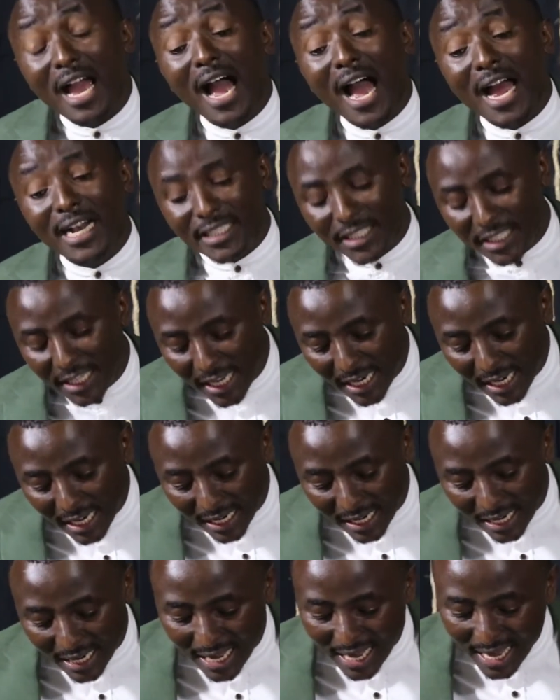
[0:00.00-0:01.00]

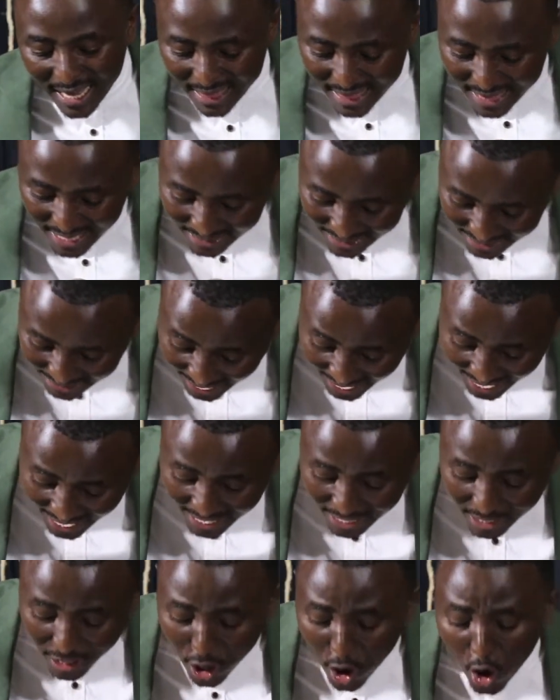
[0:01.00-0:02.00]
until the
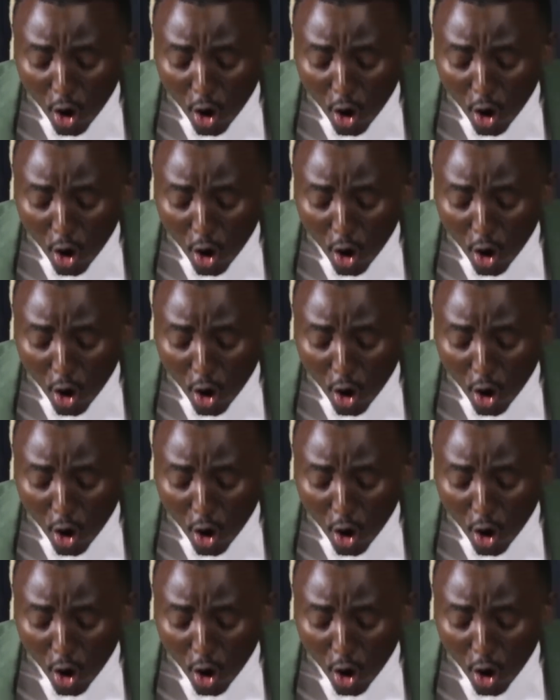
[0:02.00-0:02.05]
day